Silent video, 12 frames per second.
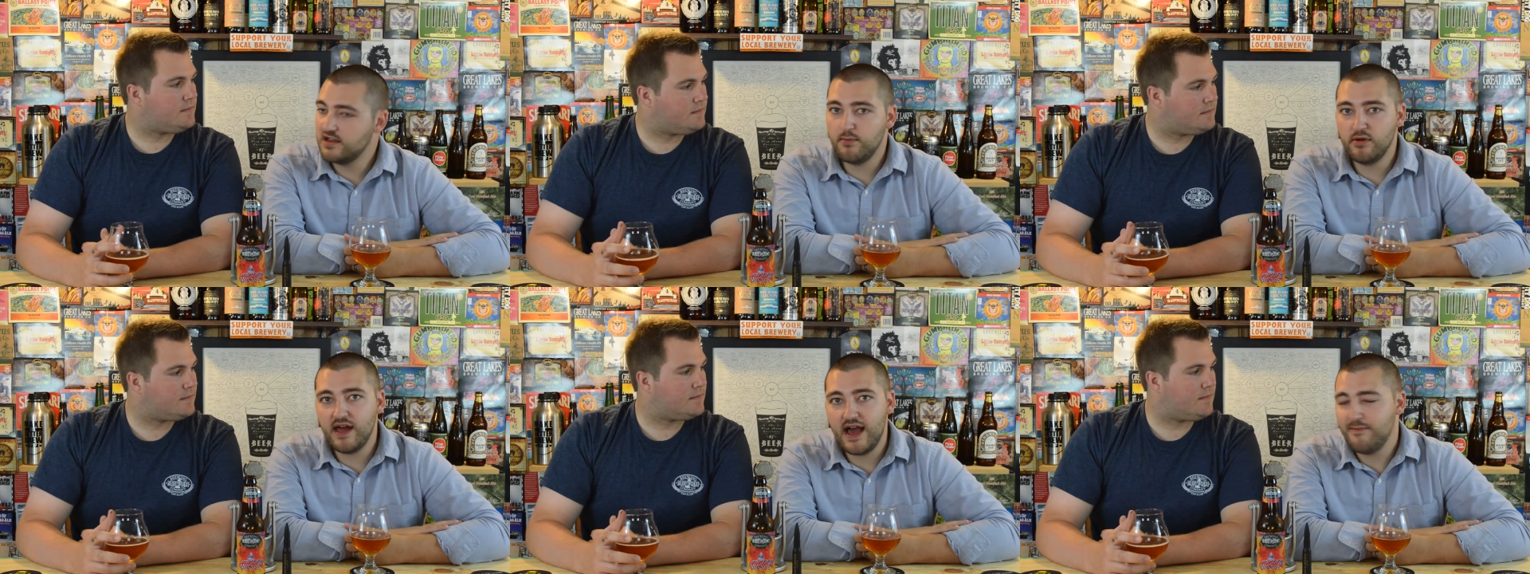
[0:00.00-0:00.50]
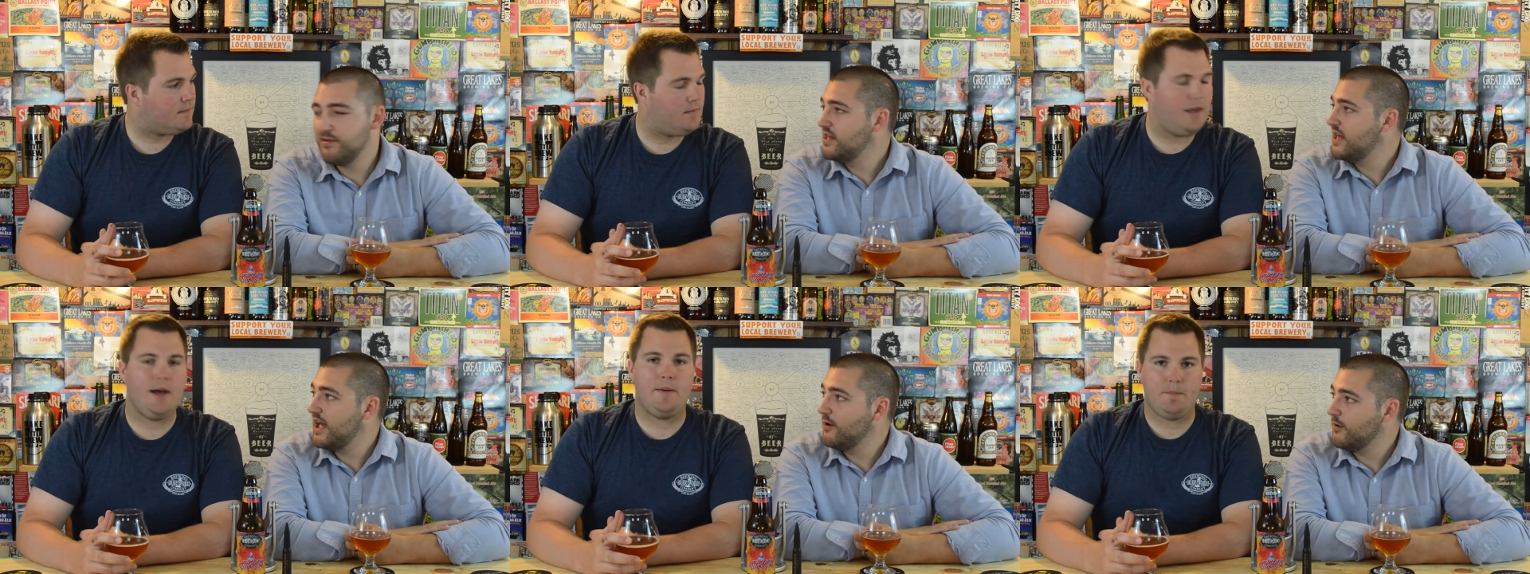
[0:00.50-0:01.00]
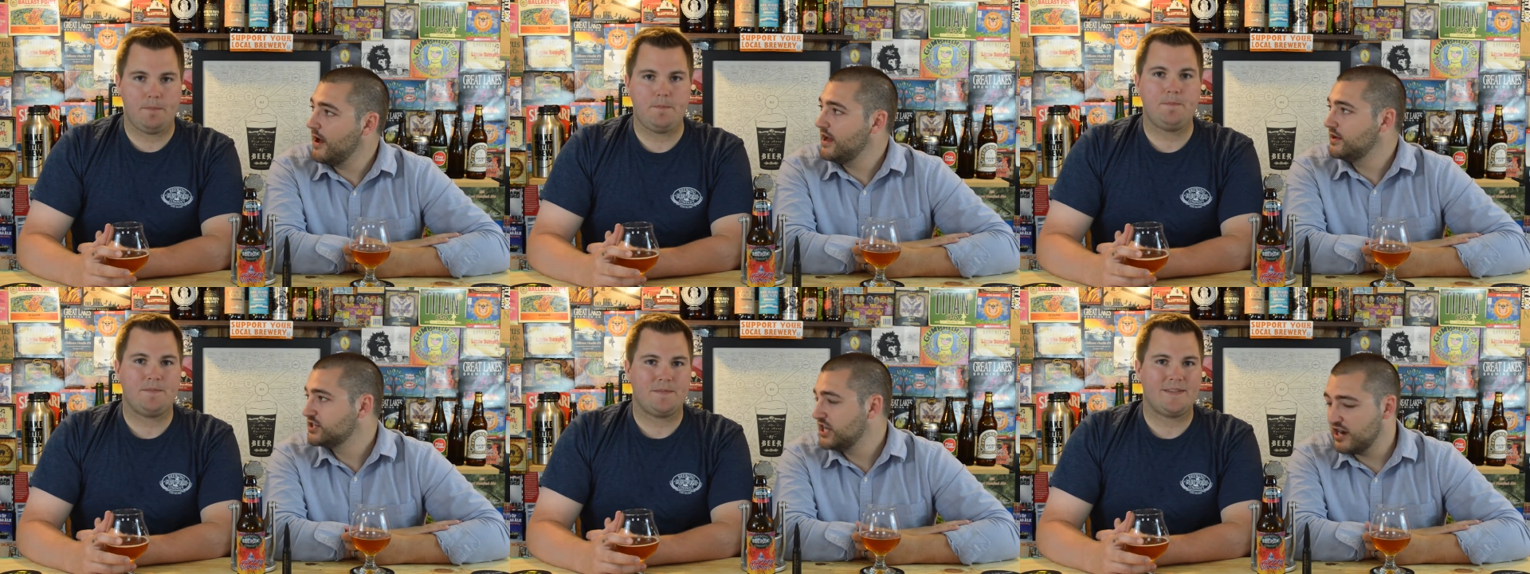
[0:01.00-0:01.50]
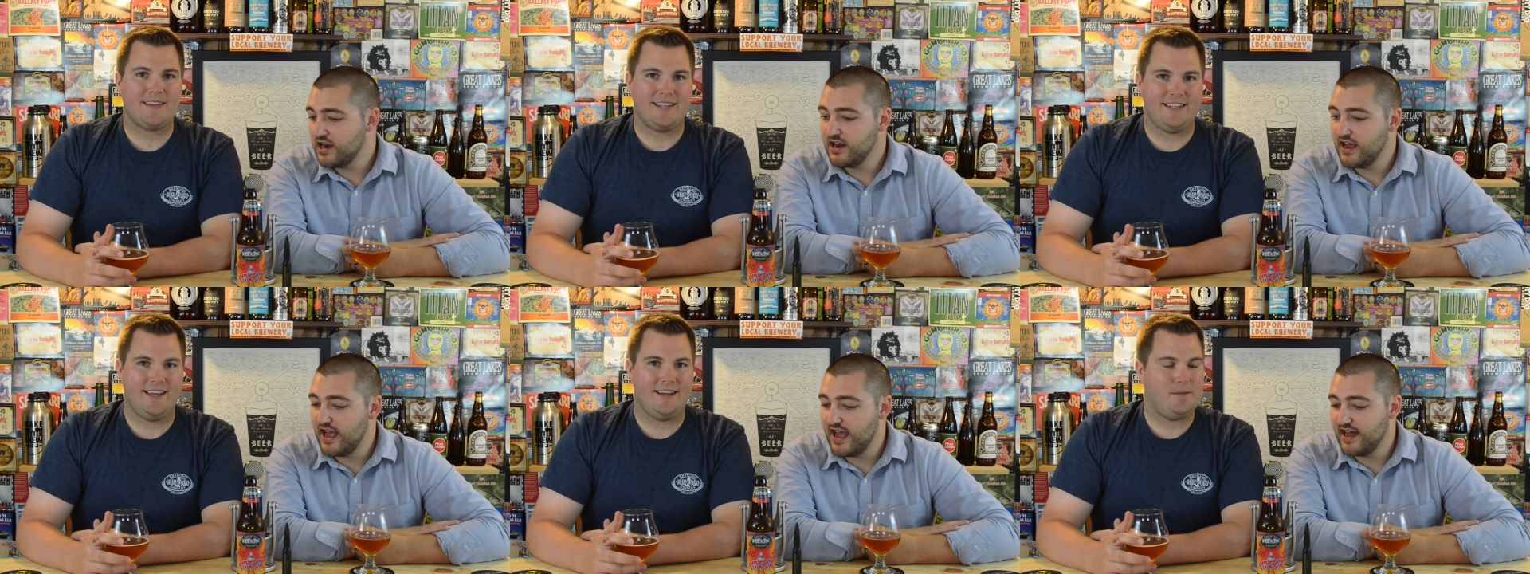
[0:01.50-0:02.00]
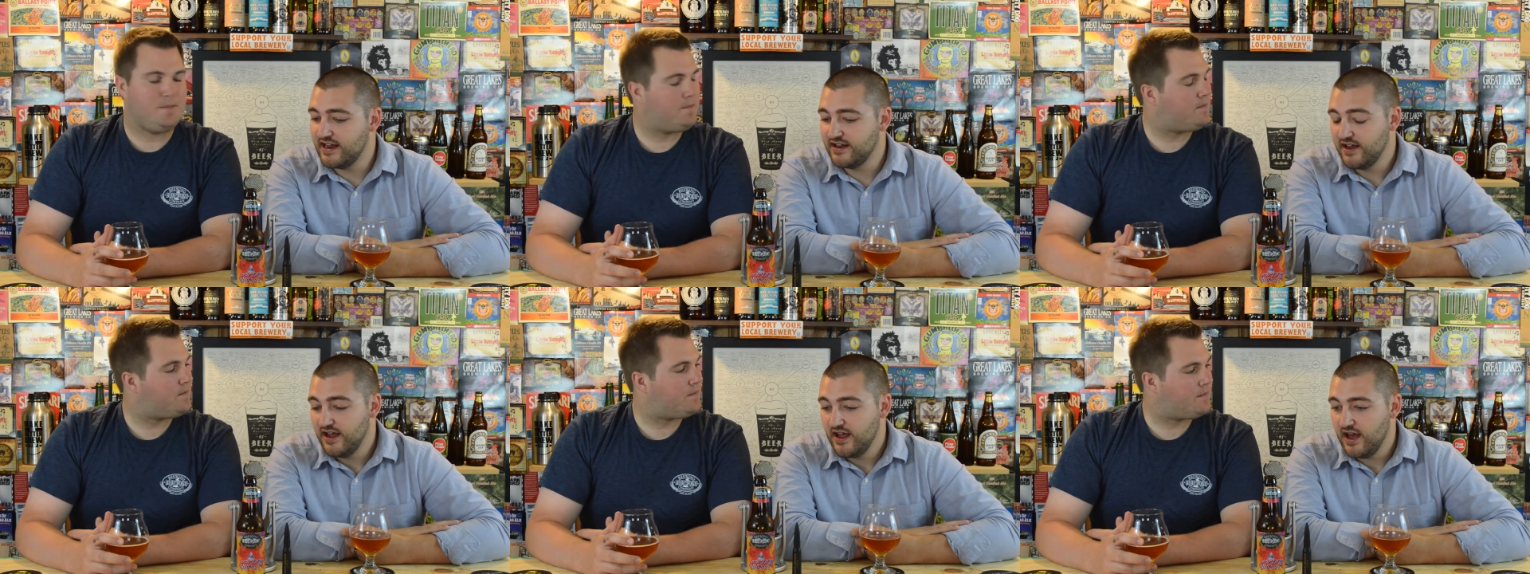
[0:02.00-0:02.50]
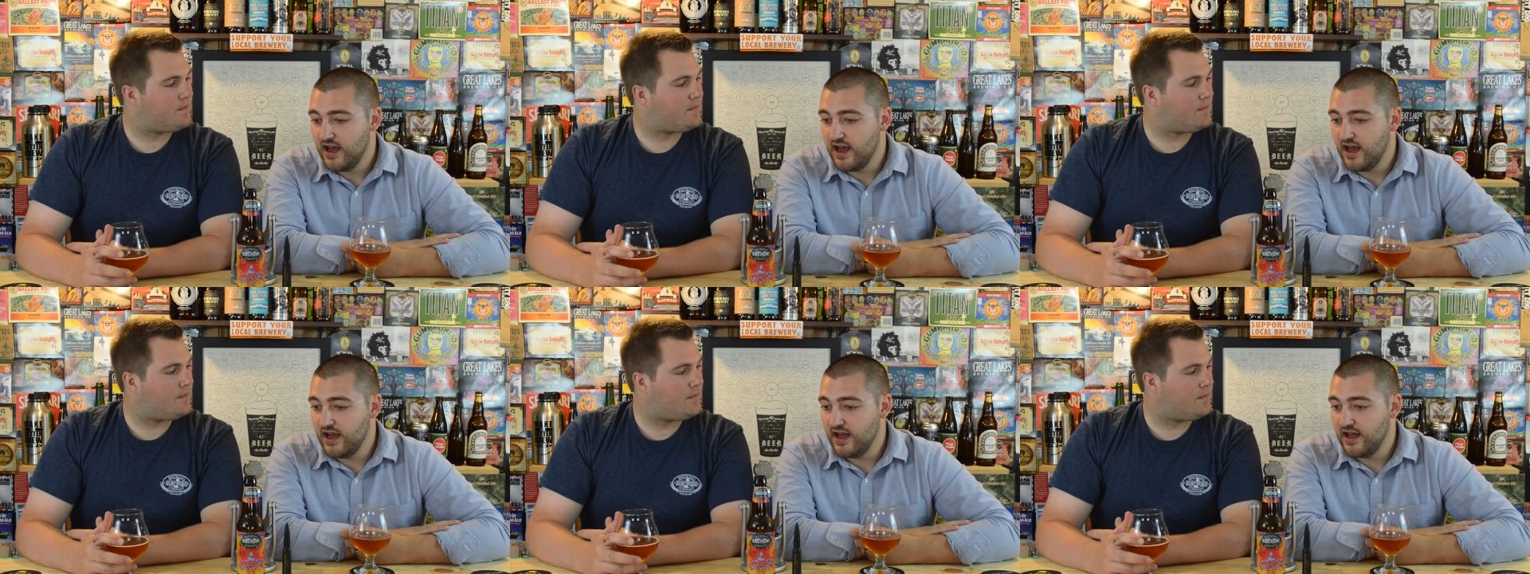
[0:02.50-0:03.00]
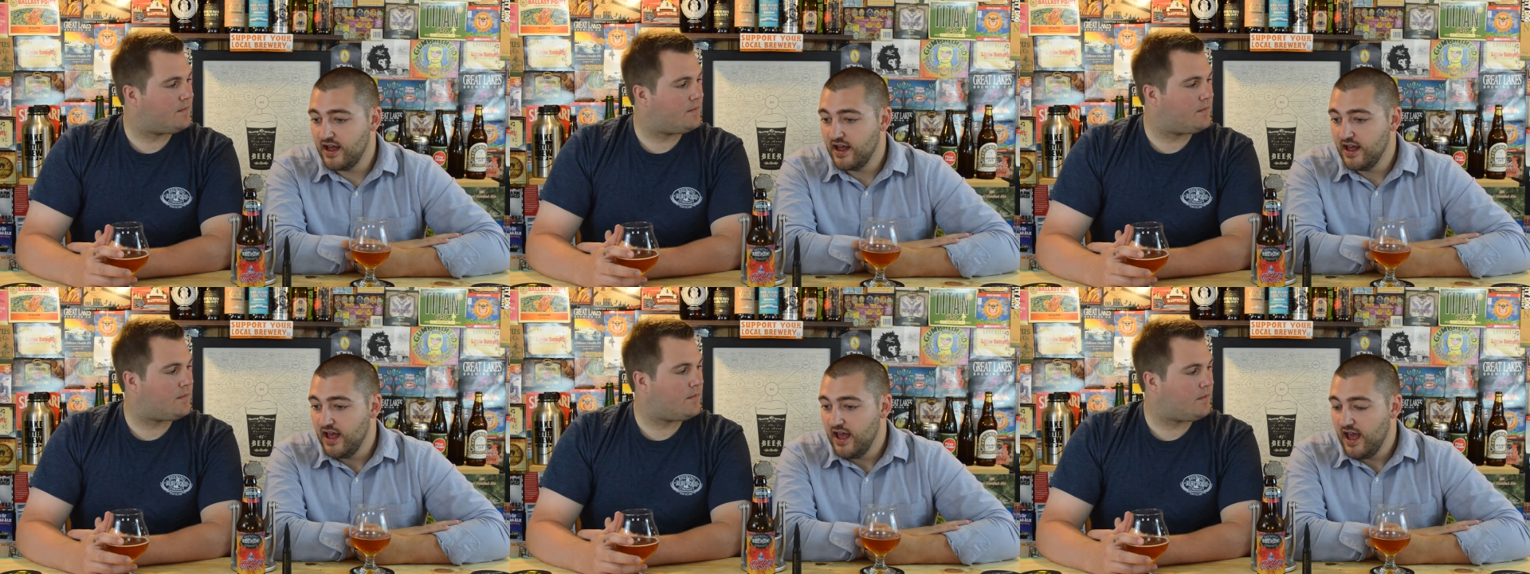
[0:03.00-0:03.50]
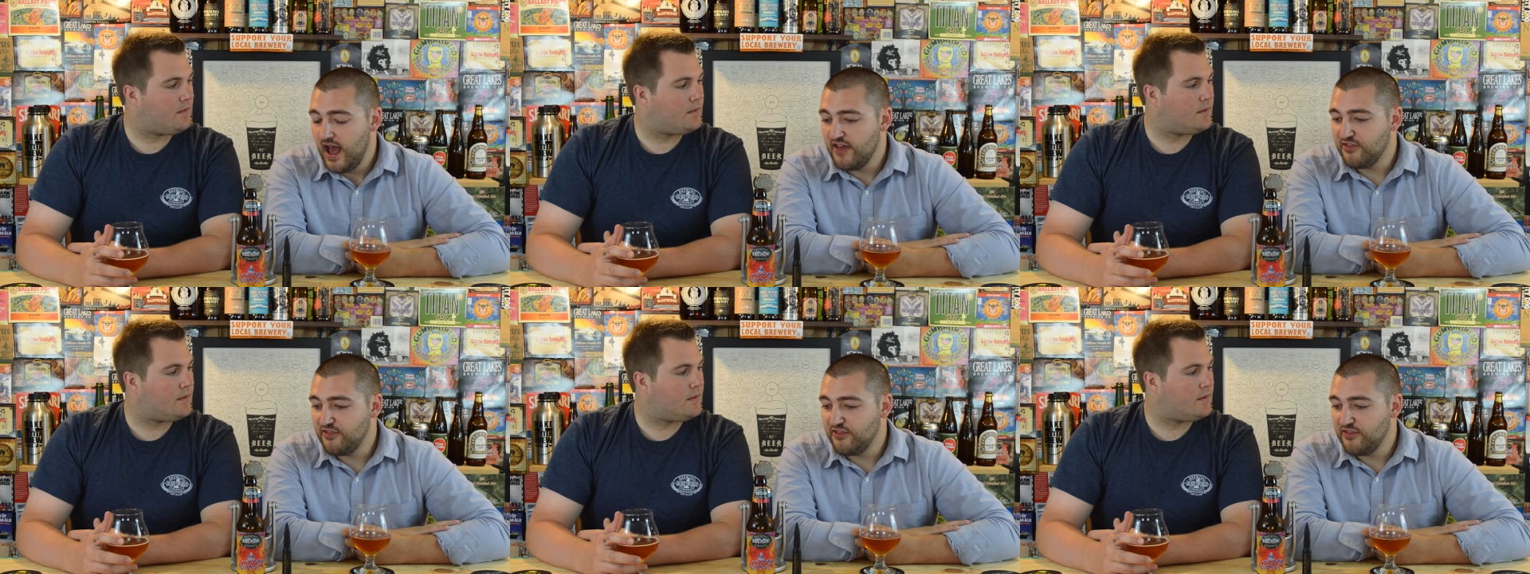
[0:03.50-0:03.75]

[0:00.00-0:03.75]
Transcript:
Speaker 1: double IPA yeah. range here, yeah. and uh, I